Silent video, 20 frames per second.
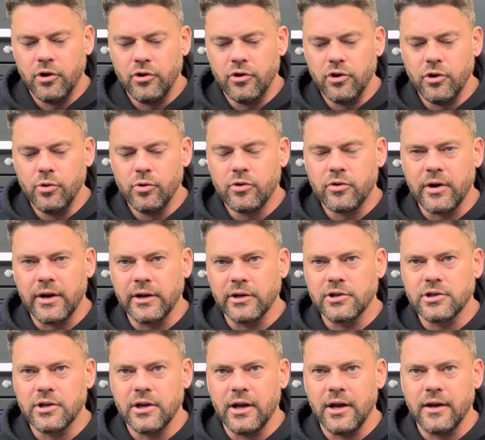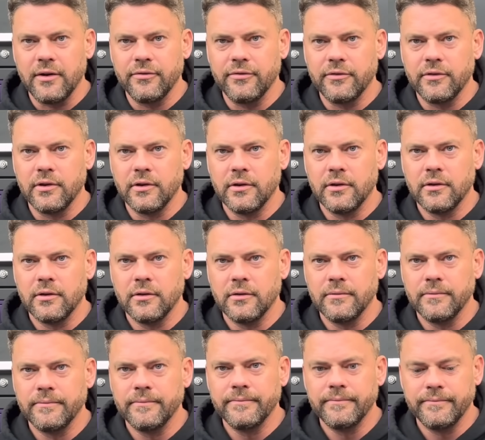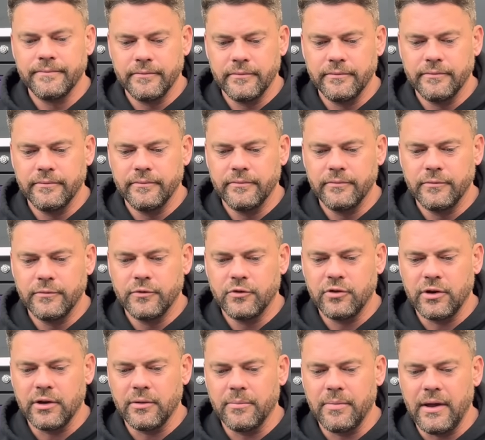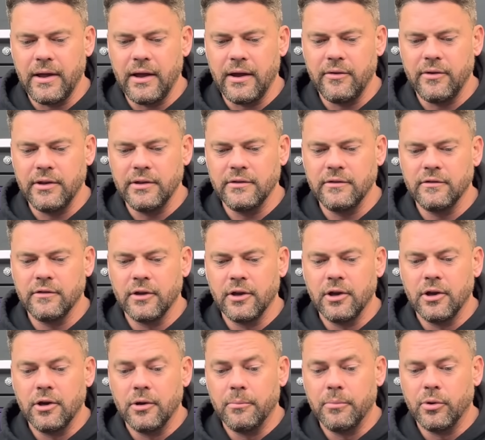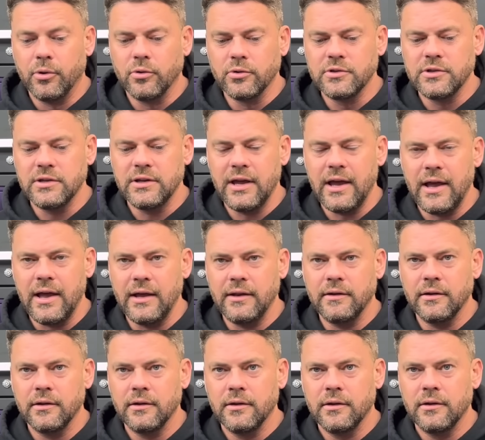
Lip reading: new crankshaft, trick bearings, ported head,